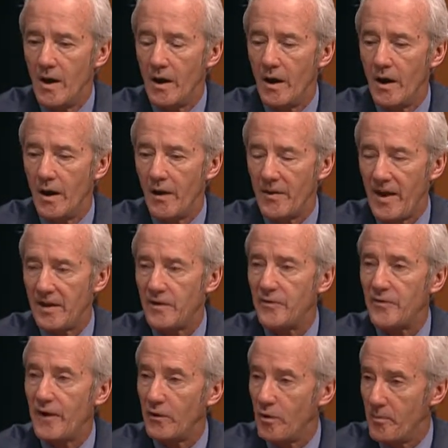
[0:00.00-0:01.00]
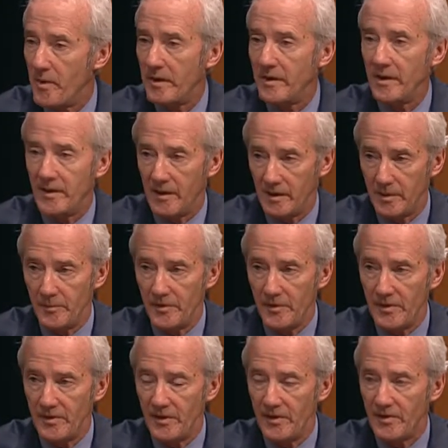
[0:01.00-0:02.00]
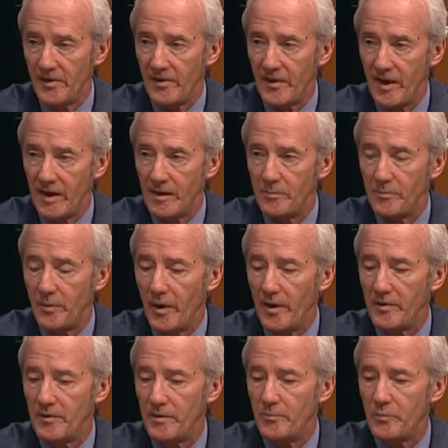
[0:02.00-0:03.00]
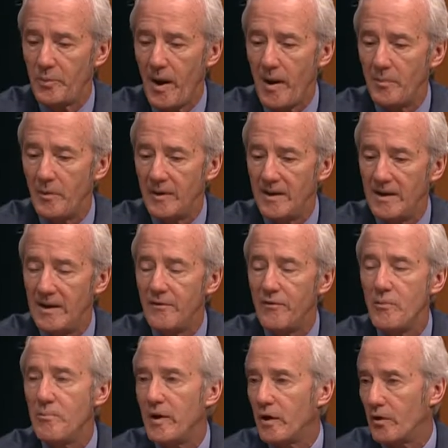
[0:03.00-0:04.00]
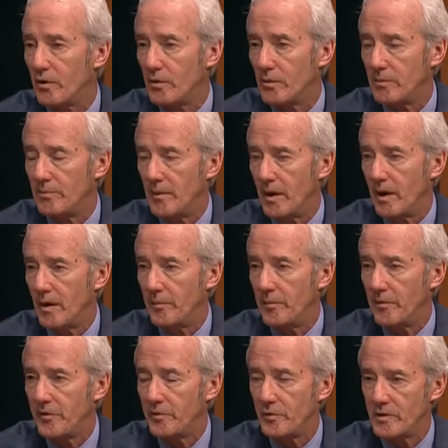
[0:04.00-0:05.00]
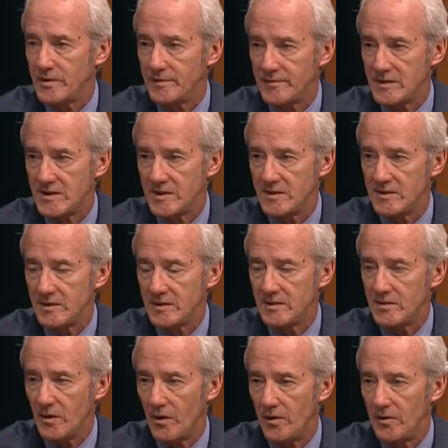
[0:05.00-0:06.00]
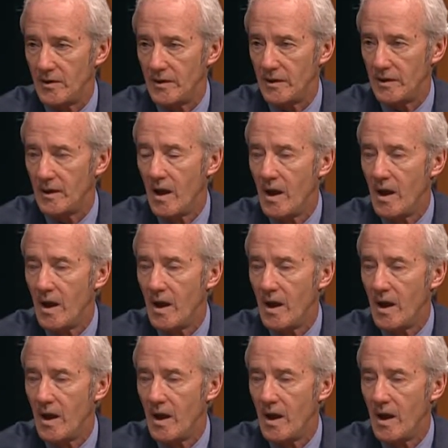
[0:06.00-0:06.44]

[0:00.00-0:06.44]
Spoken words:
That's federal money that comes into the state, but probably an even bigger source of assistance are the